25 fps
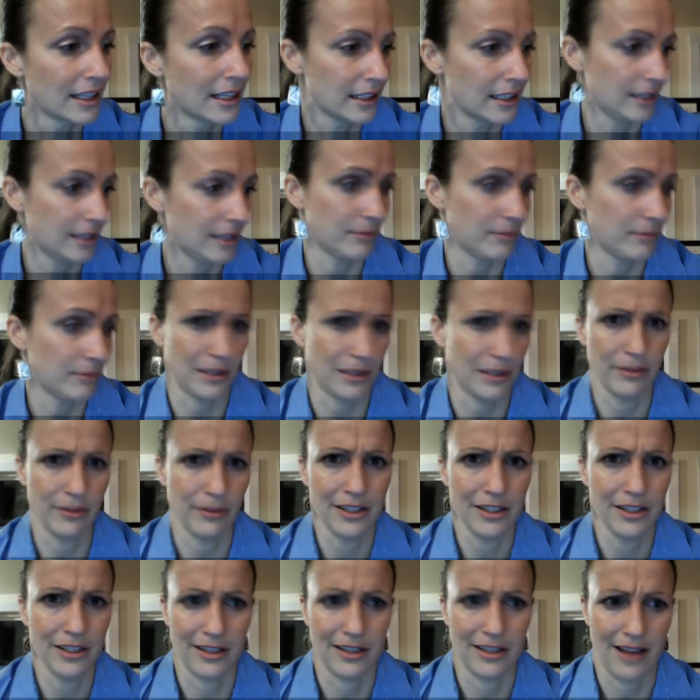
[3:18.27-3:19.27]
Um, someone
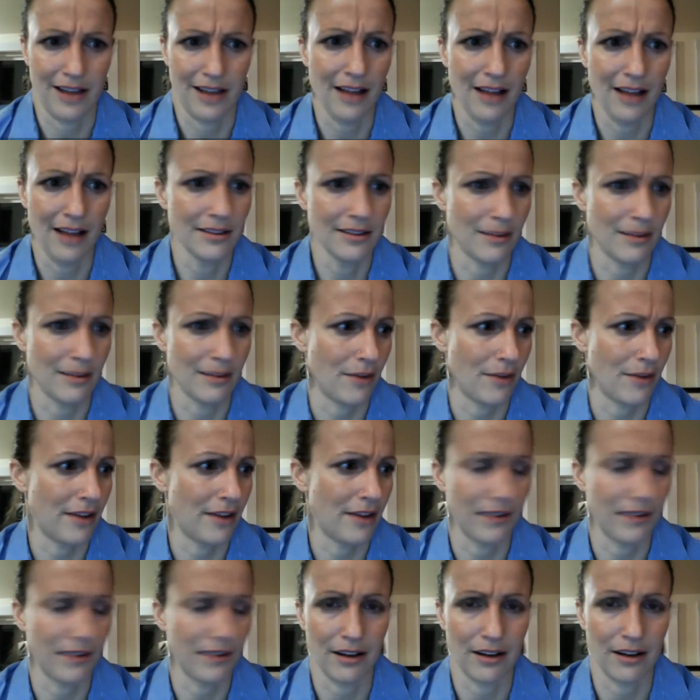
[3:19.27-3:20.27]
should tell someone
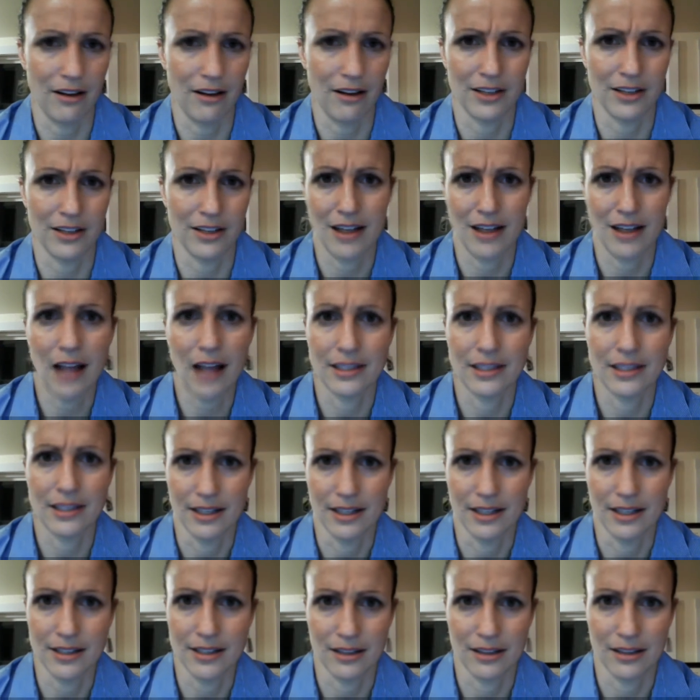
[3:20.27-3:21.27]
that all these non
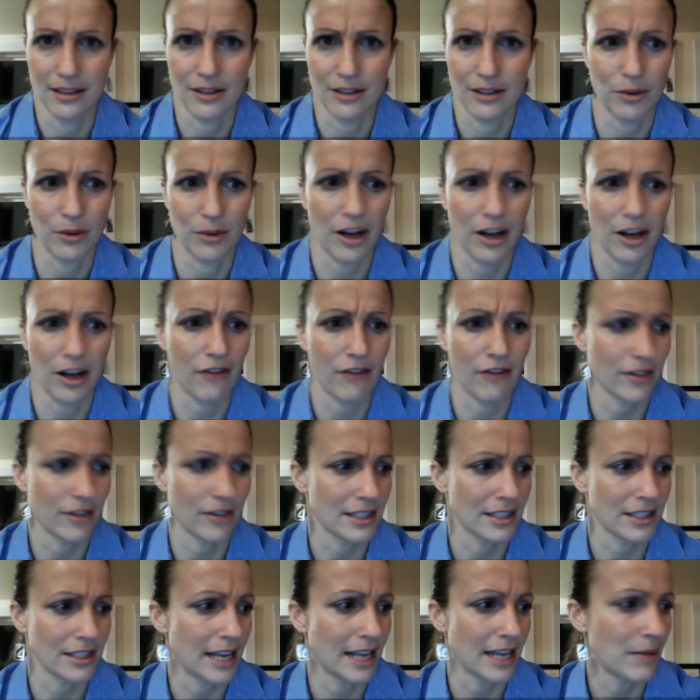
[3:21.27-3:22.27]
citizens are working for the
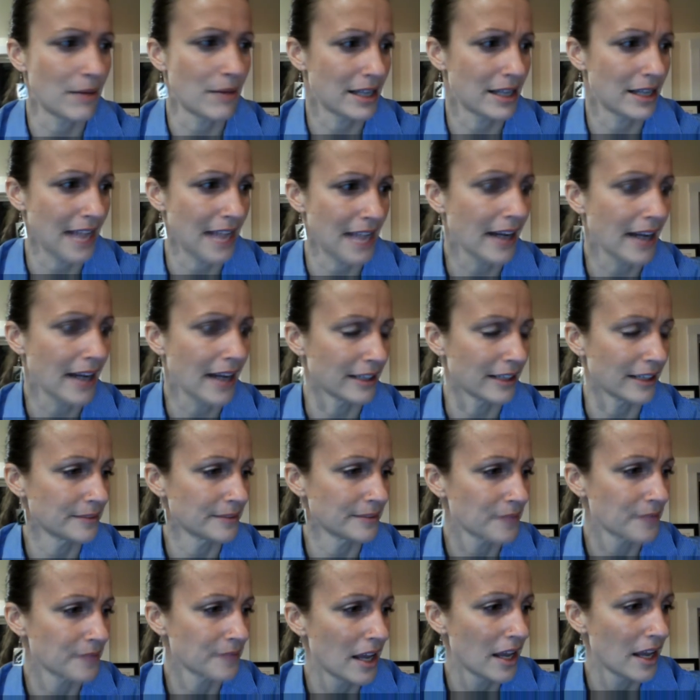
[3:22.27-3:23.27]
state of Montana.
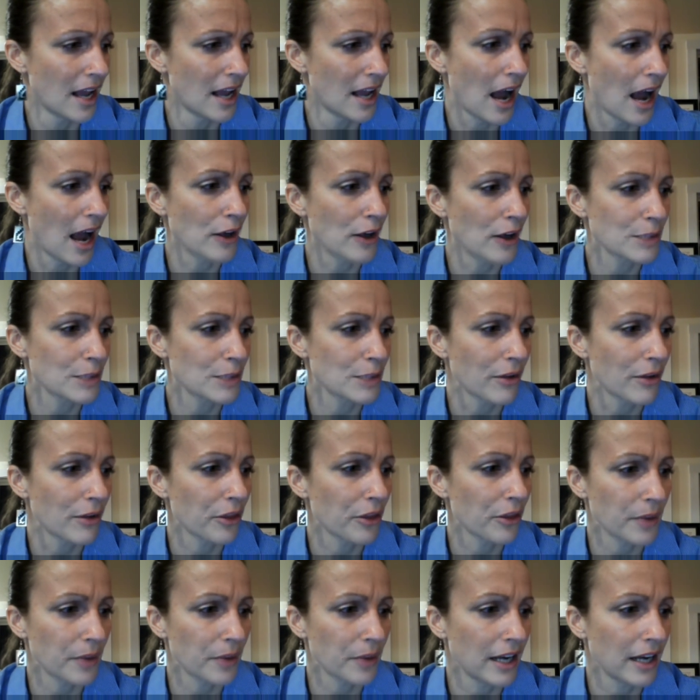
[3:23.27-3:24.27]
House Bill
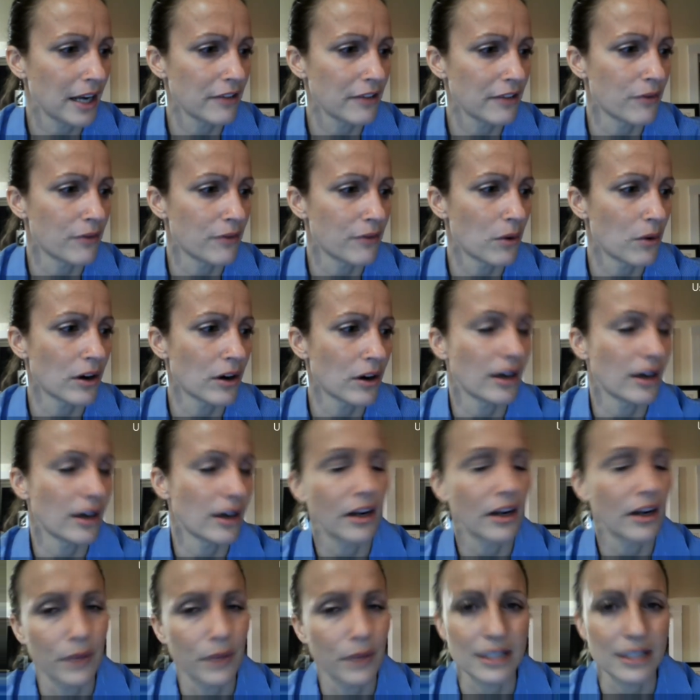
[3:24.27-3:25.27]

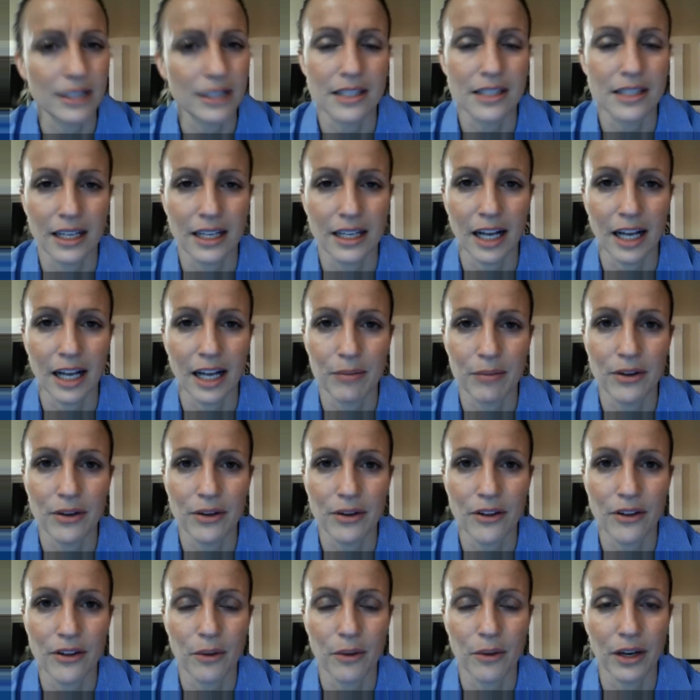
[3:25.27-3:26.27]
384 was the gun
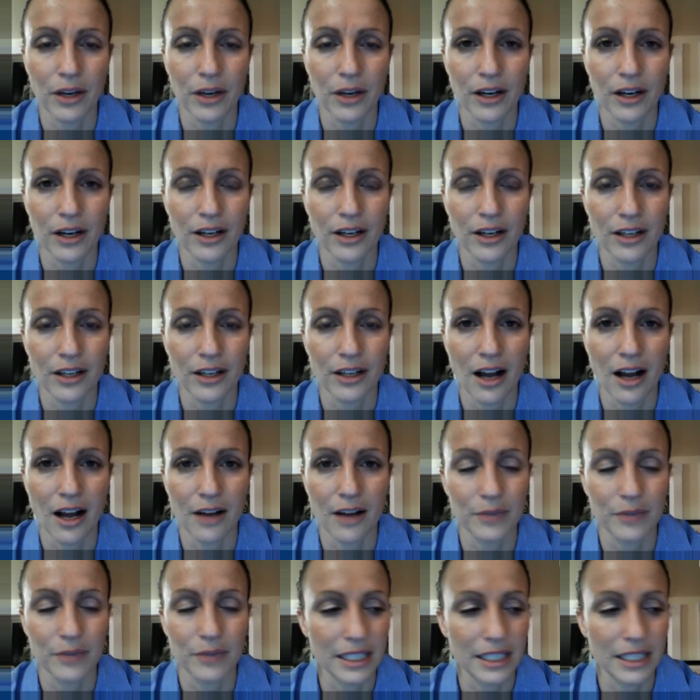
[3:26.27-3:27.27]
bill that we heard
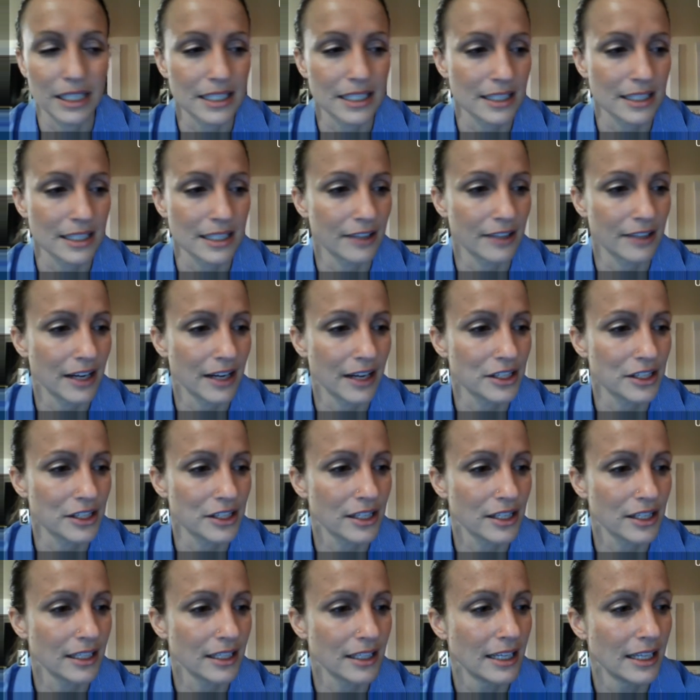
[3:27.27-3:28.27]
on
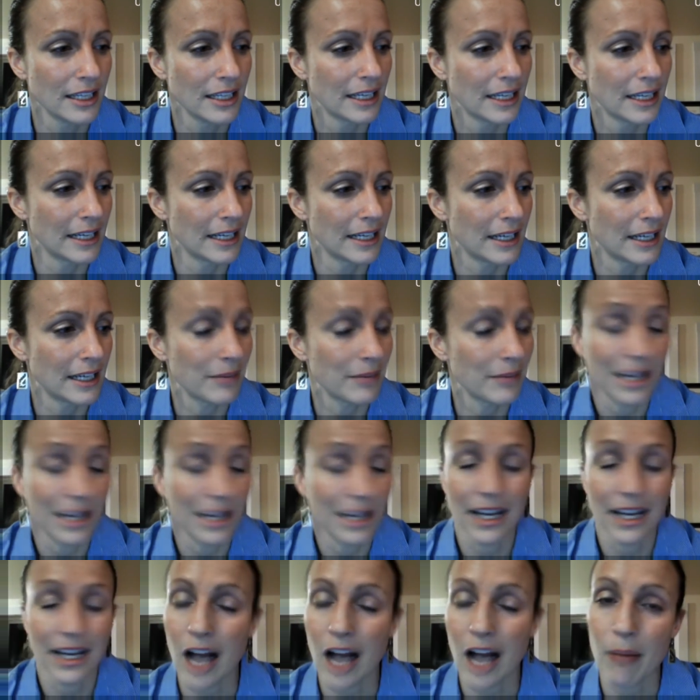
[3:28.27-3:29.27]
reconsideration, um, and
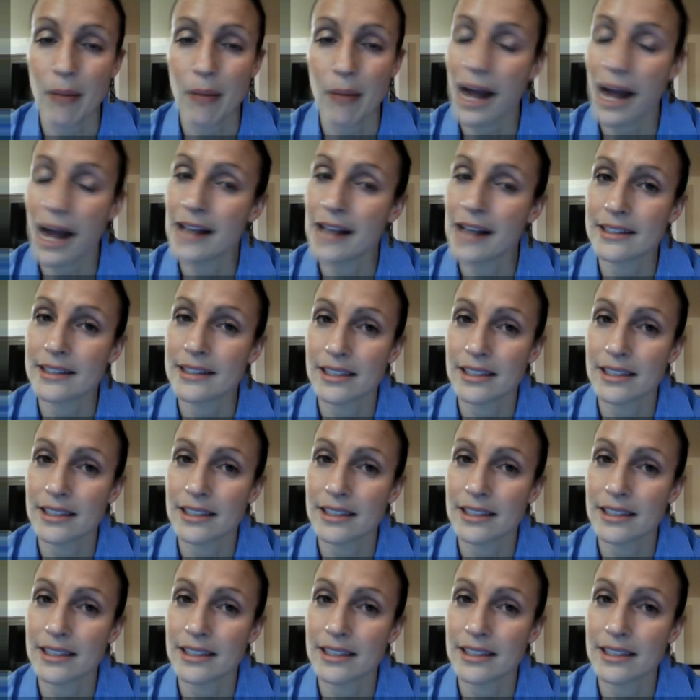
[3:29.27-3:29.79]
it got passed.